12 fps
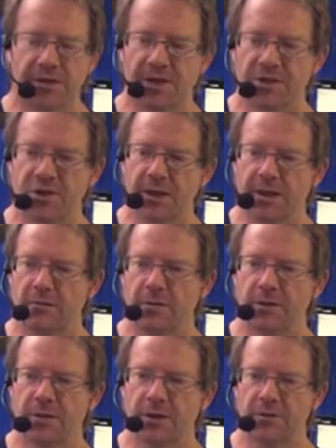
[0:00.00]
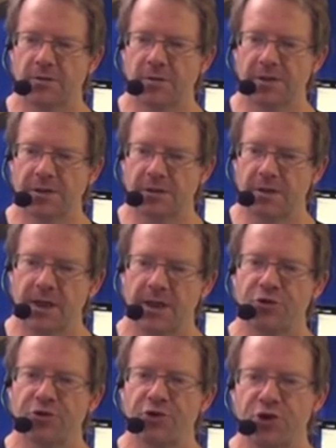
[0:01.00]
essentially
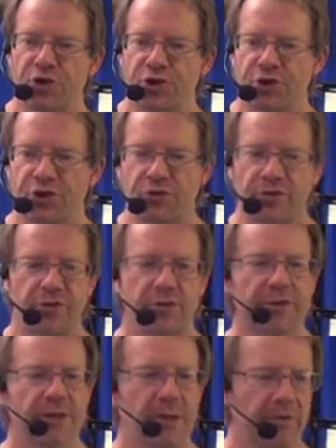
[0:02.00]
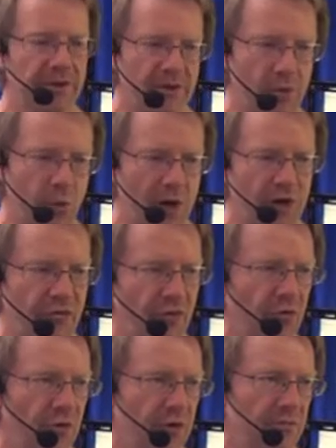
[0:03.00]
introduced you to some of these
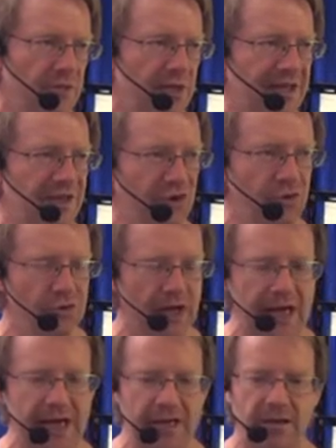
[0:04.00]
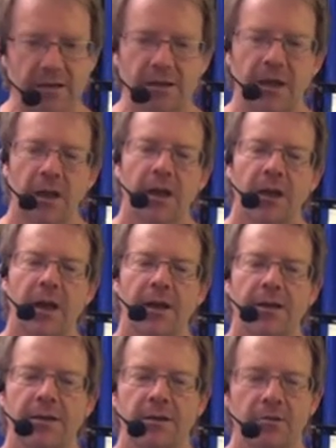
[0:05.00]
wonderful rhythms. They're two-handed,
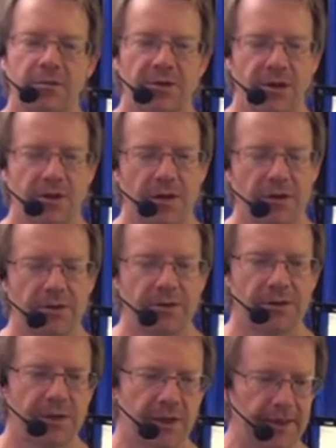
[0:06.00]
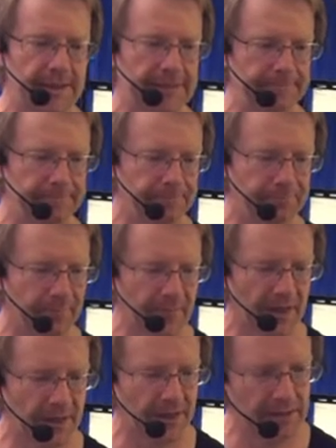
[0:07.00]
and it also goes
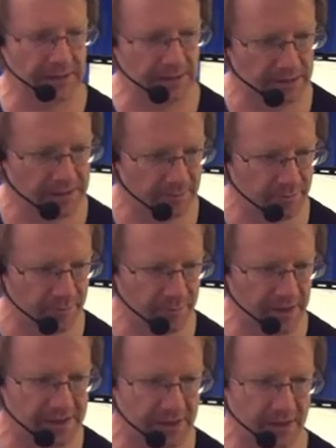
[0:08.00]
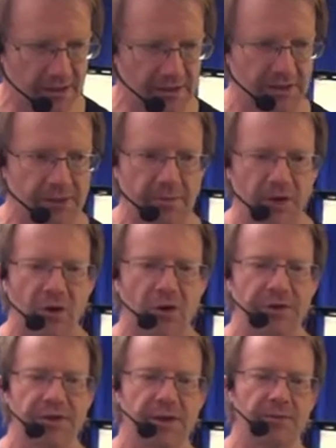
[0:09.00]
it's basically the similar
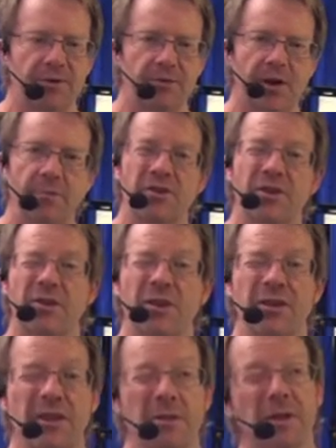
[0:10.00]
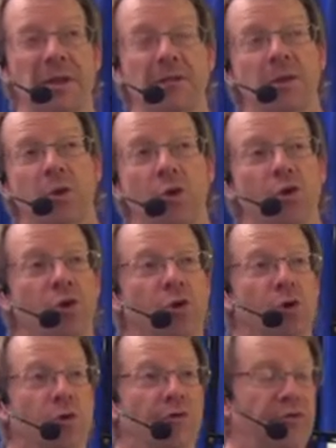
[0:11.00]
concept to an episode I did about
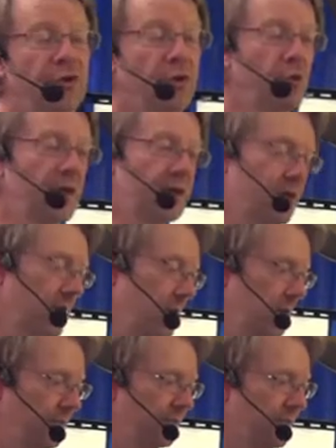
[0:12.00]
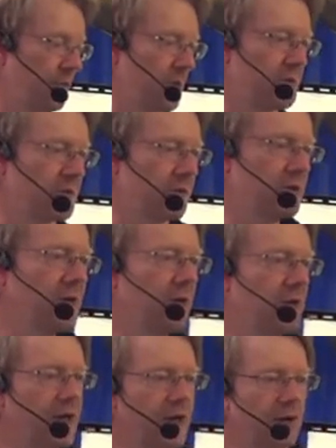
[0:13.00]
a few episodes
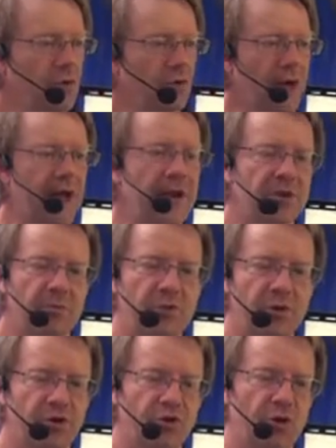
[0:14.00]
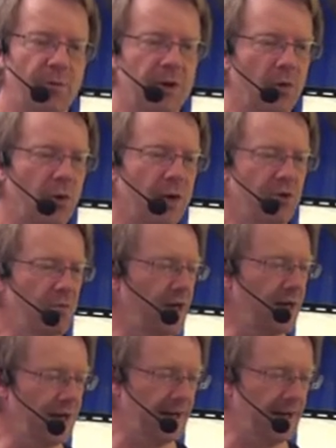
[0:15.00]
ago now, called counterpoint drumming, where you